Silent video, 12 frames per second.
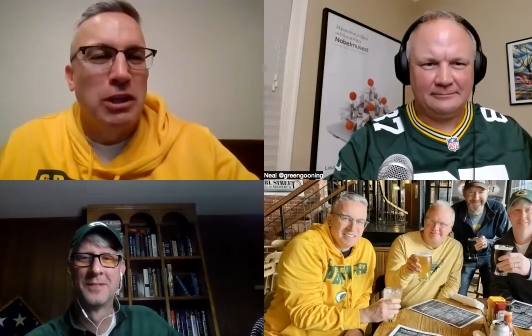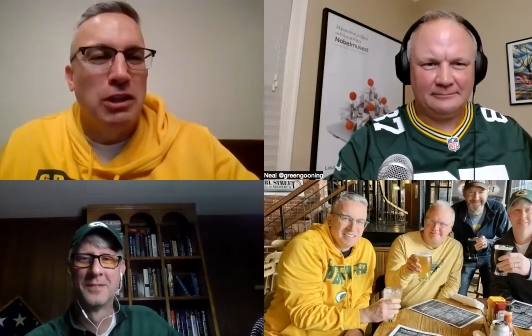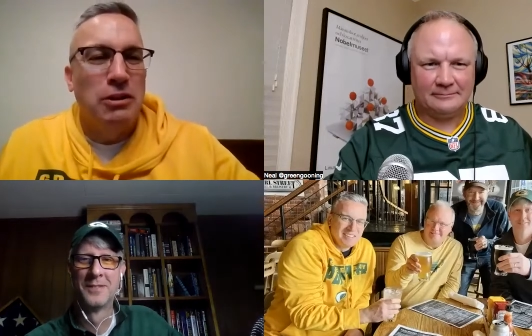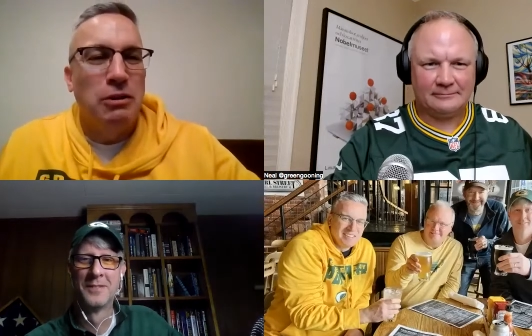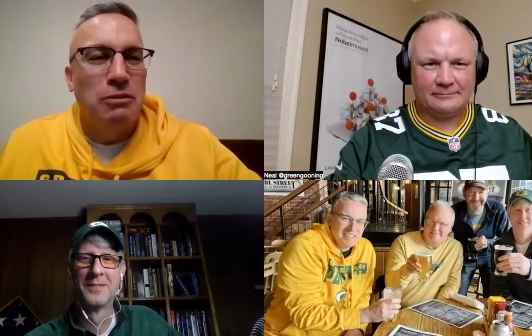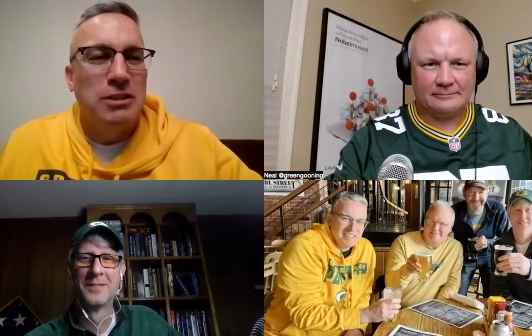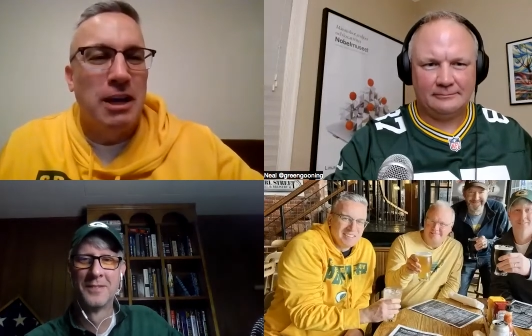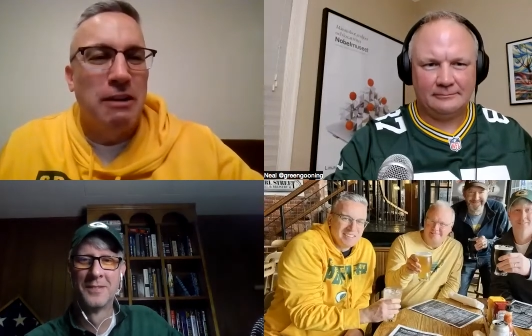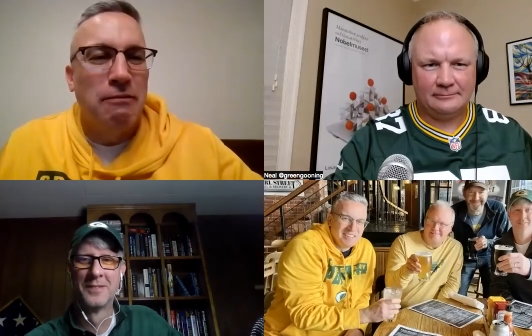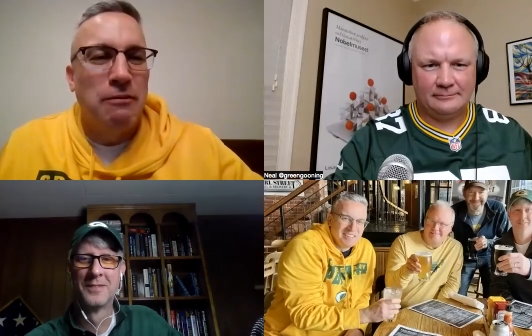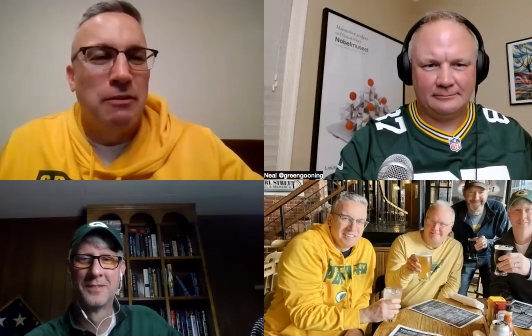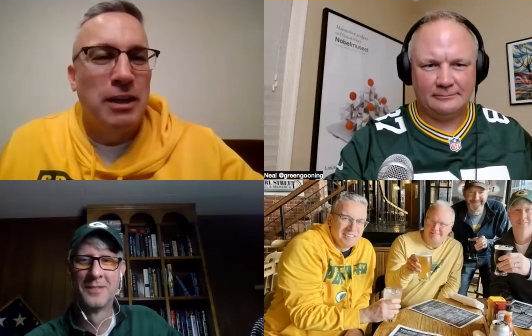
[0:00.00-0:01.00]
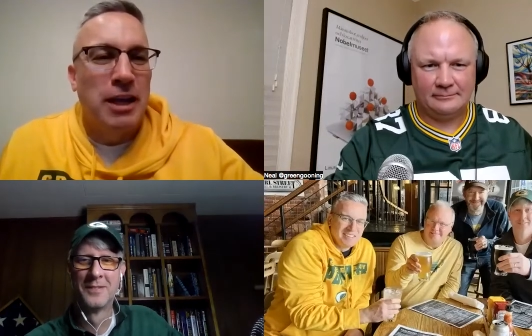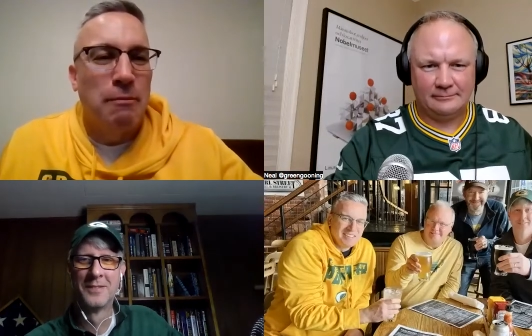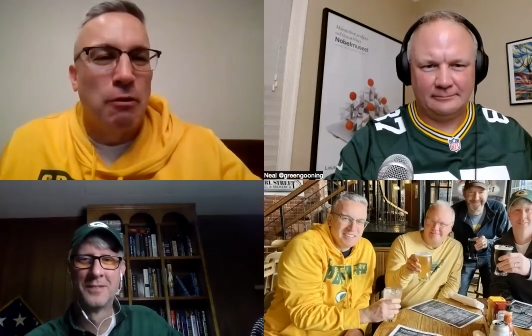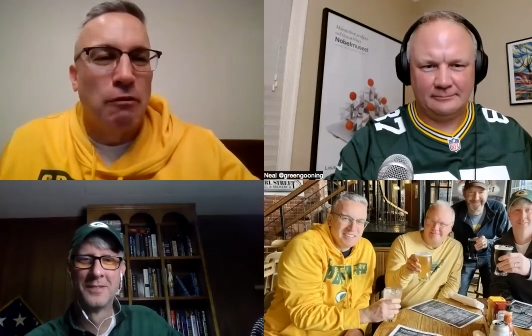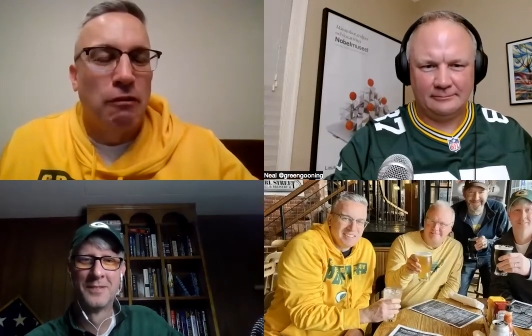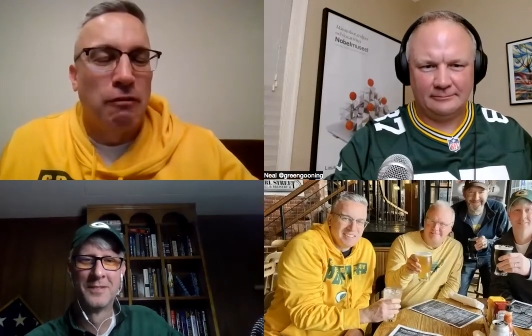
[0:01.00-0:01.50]
Speaker 1: Neil, you and Dave
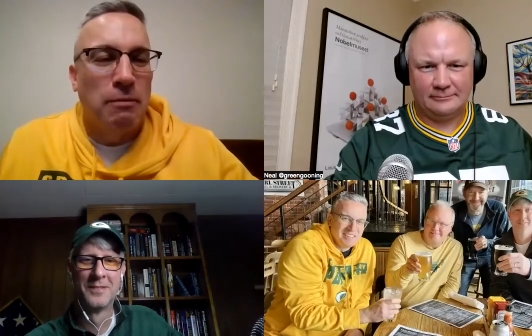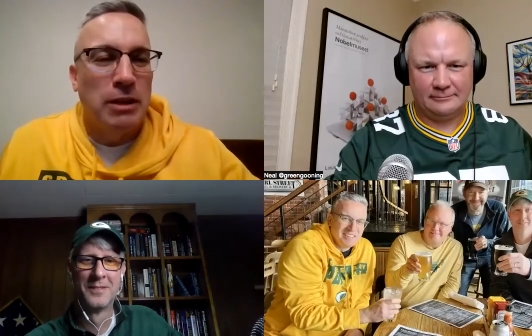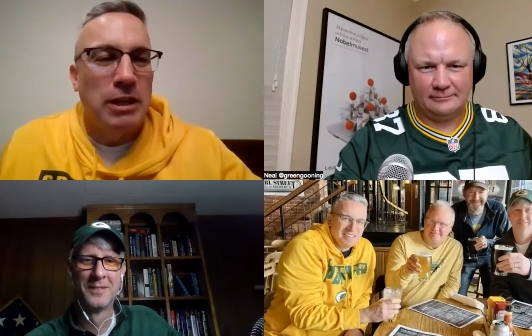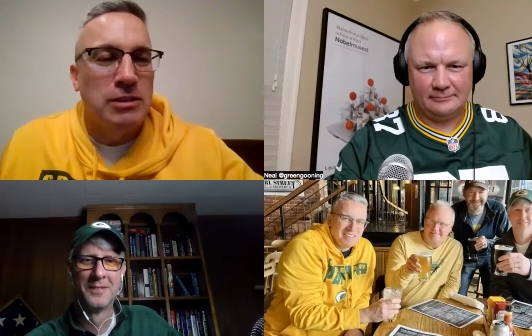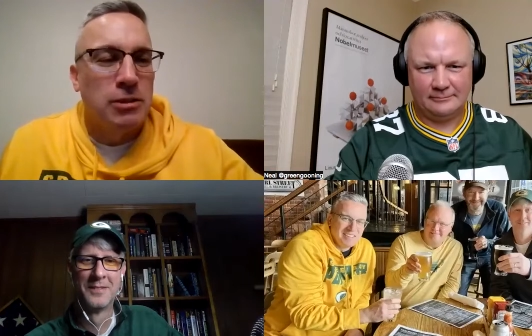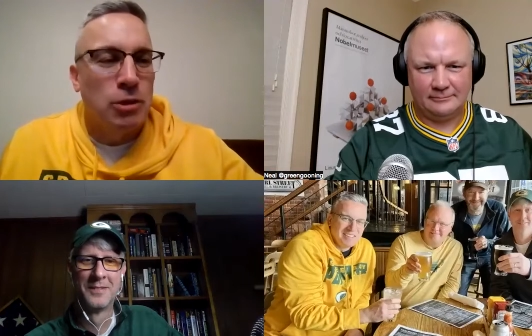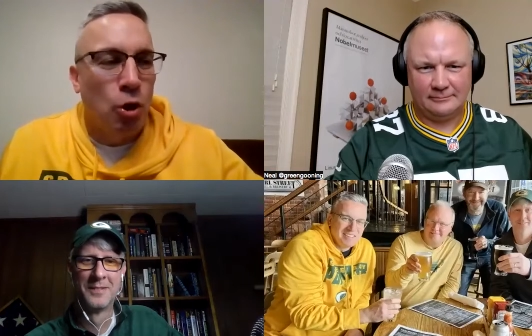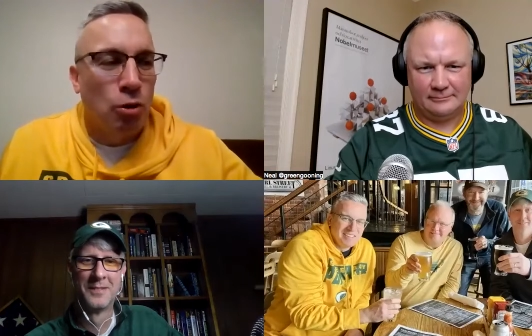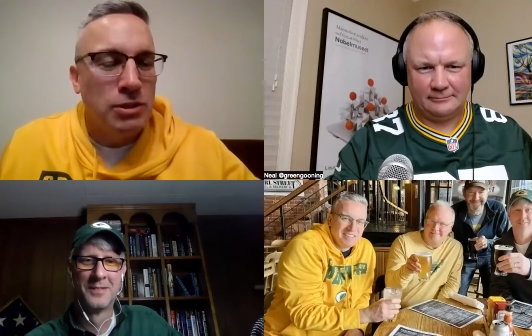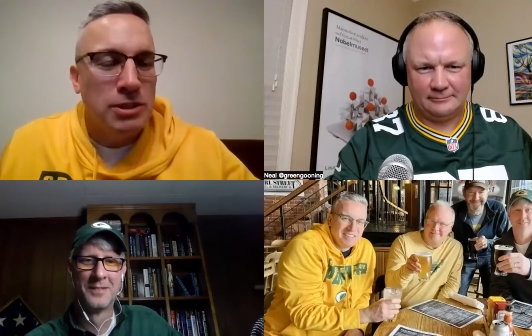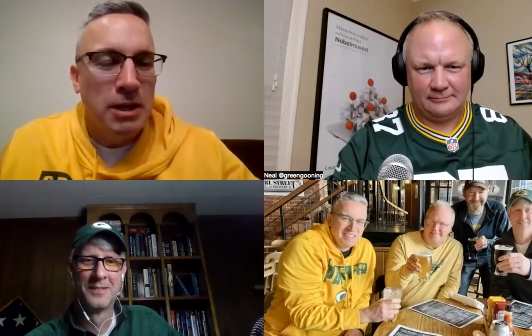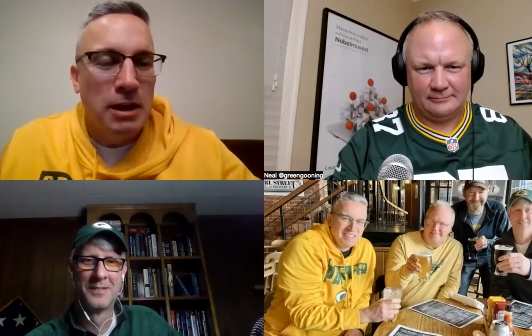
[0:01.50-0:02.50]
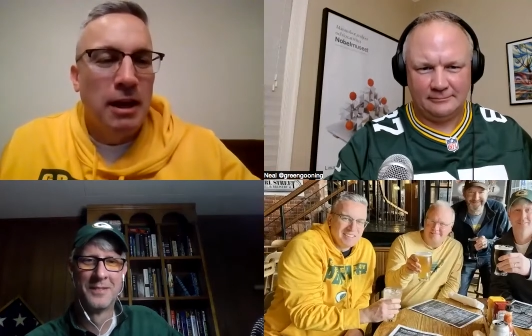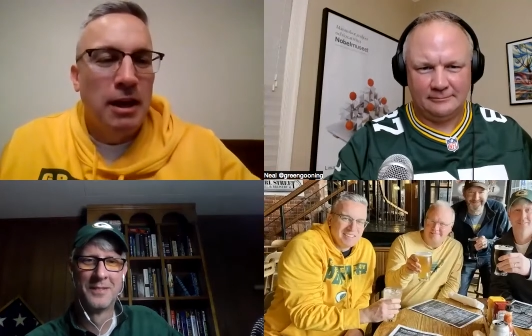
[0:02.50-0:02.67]
came over from the East Coast,